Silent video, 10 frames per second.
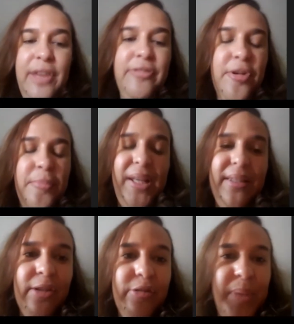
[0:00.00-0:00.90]
I found
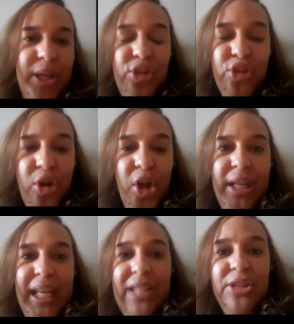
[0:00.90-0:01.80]
myself being
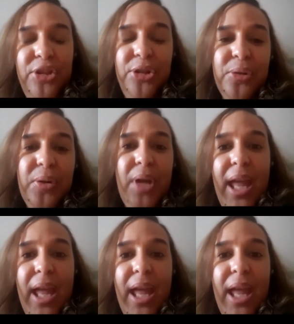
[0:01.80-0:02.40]
drawn into